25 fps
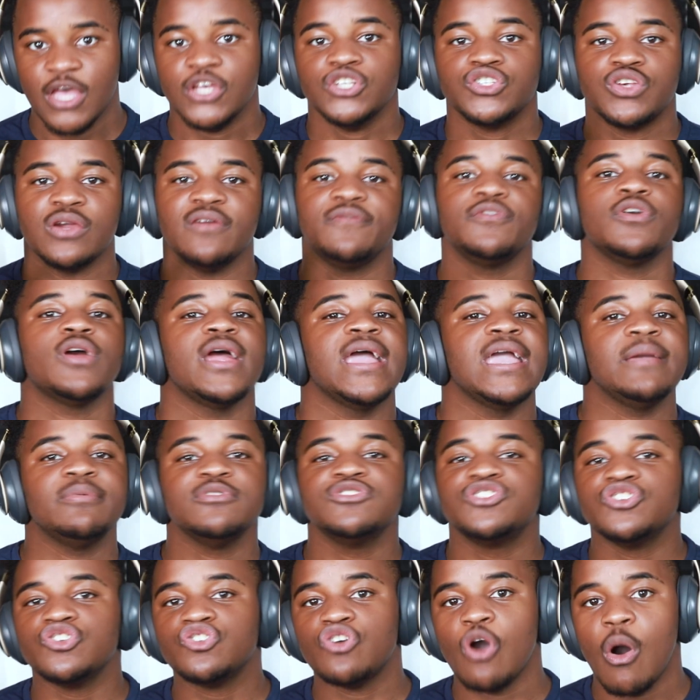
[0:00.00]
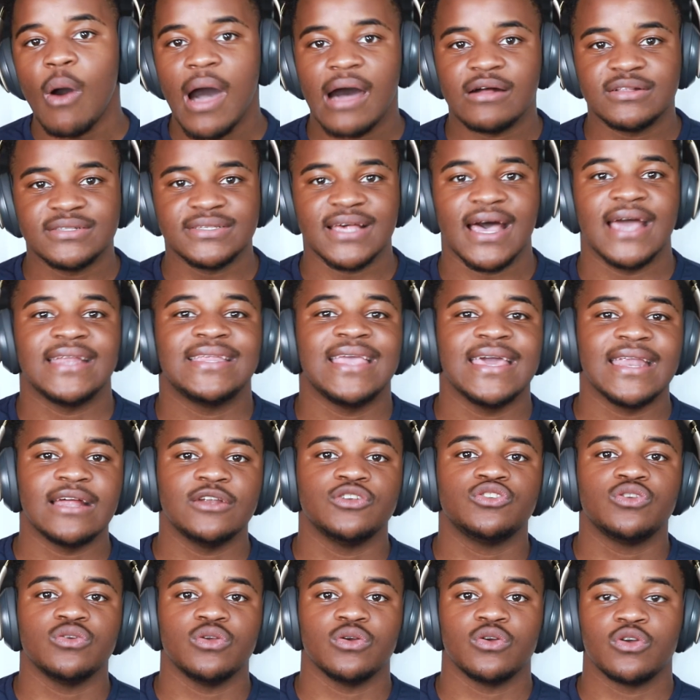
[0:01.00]
So if you're able to go outside, get
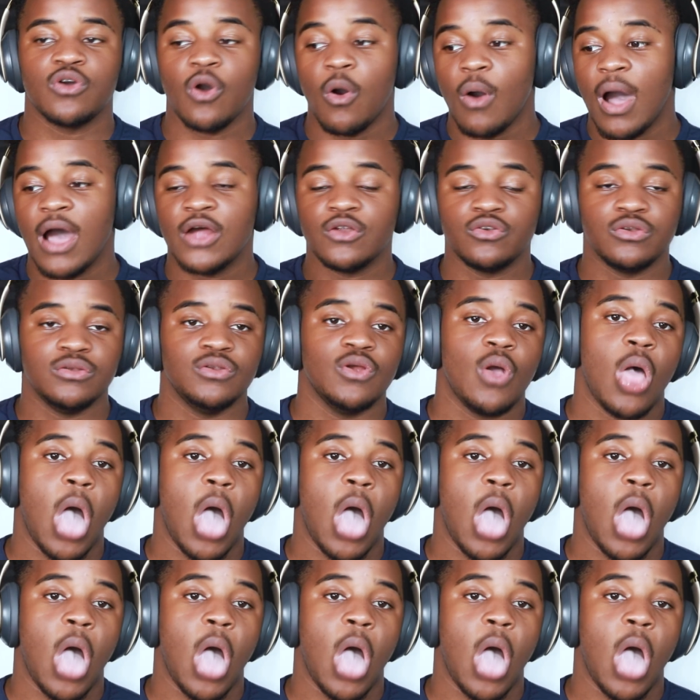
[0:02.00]
outdoors